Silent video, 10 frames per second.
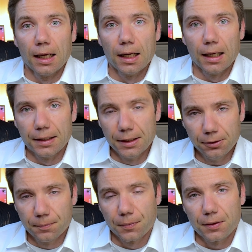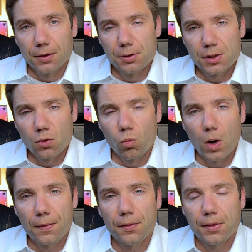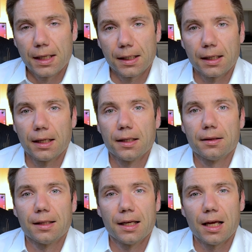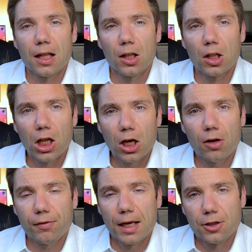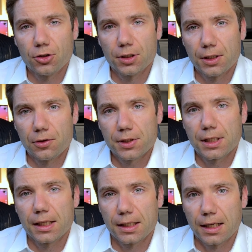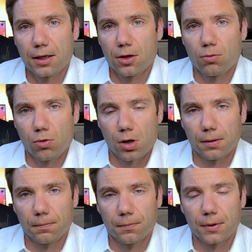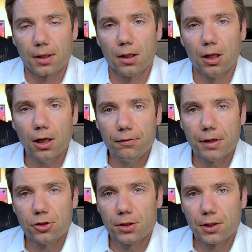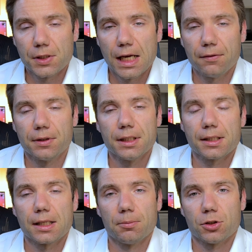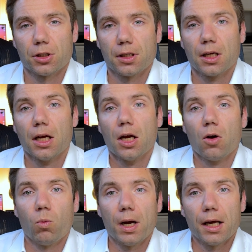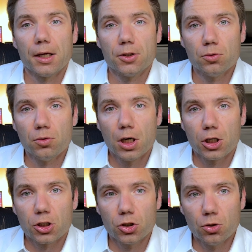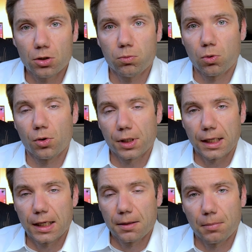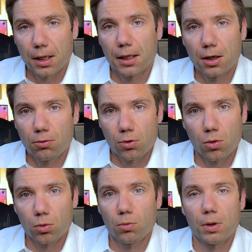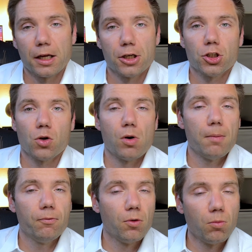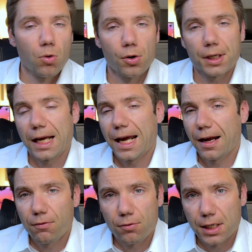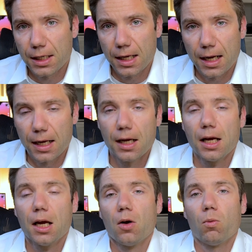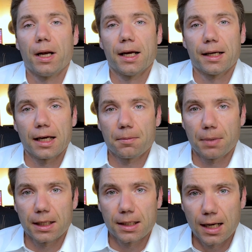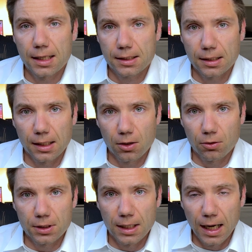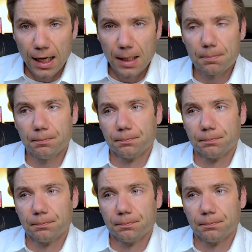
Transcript: And here there is one thing that a lot of engineers get wrong. A lot of engineers have the assumption, when I do good work in my role, when I show up for work every day, when I get my task done on time,